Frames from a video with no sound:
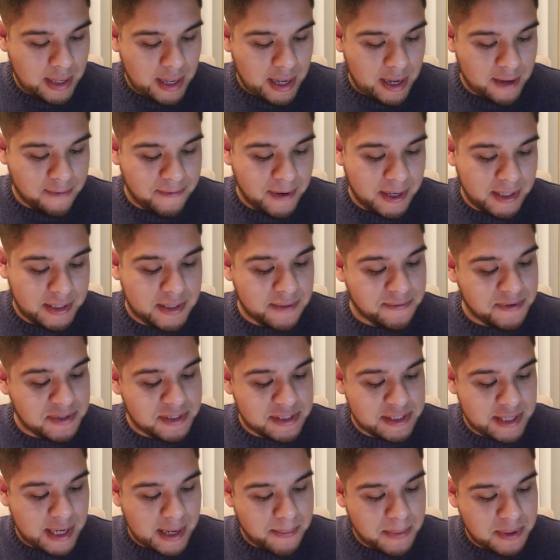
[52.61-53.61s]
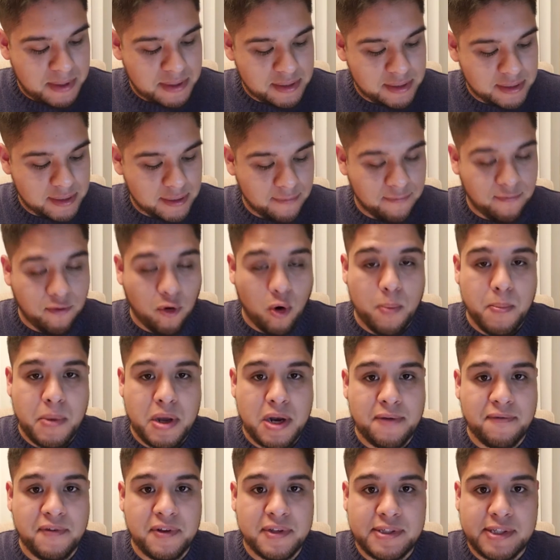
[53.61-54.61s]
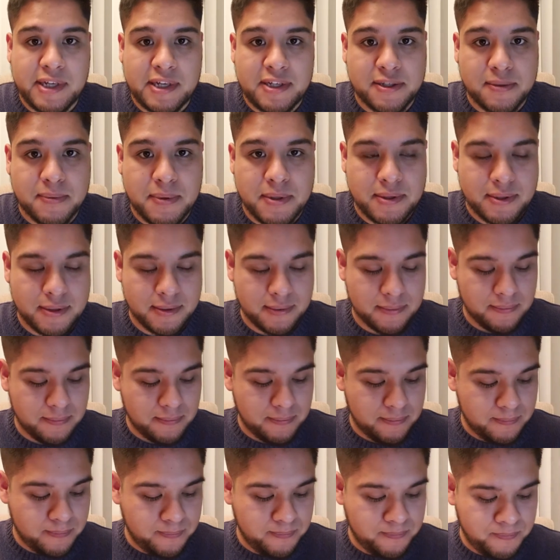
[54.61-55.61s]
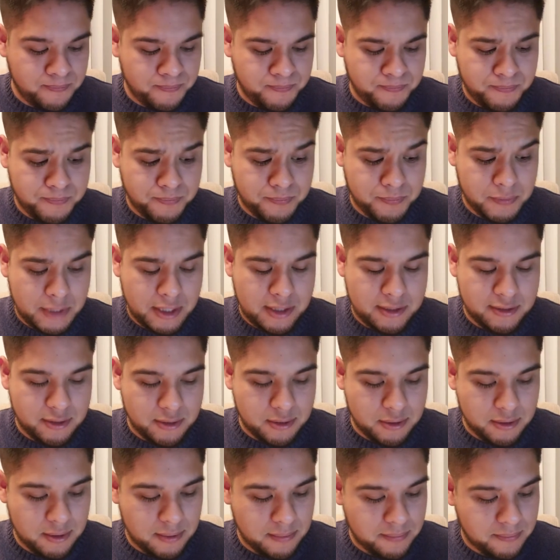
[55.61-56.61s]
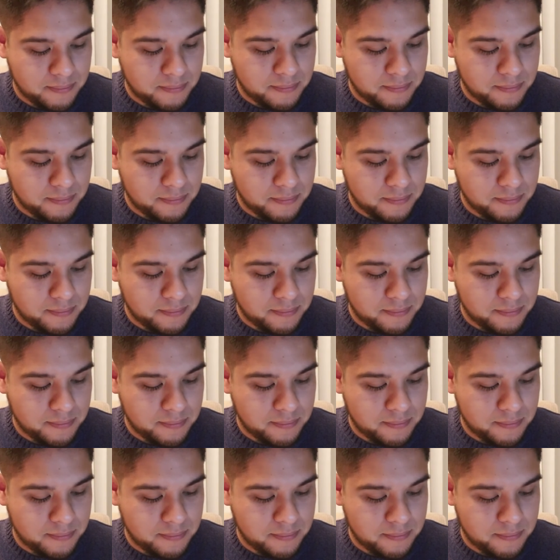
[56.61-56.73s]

effective assignments, formative assessments, excuse me,